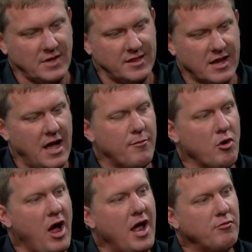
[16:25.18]
the
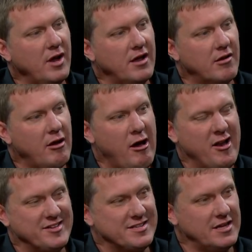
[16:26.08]
camaraderie,
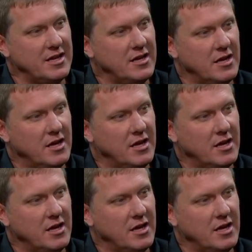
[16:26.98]
honestly.